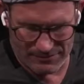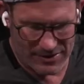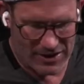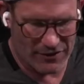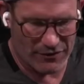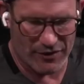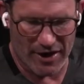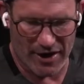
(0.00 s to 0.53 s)
the
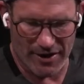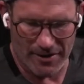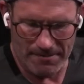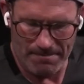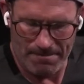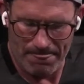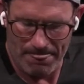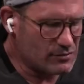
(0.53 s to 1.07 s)
other day,
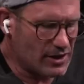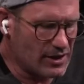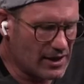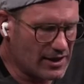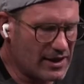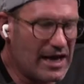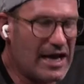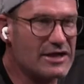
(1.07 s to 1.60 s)
right?
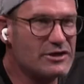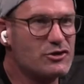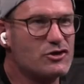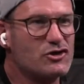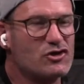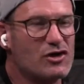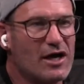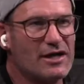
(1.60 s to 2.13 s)
Like as you're
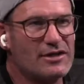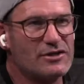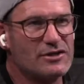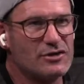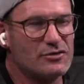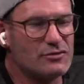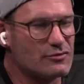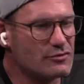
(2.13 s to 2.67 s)
trying
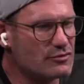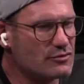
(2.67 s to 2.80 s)
to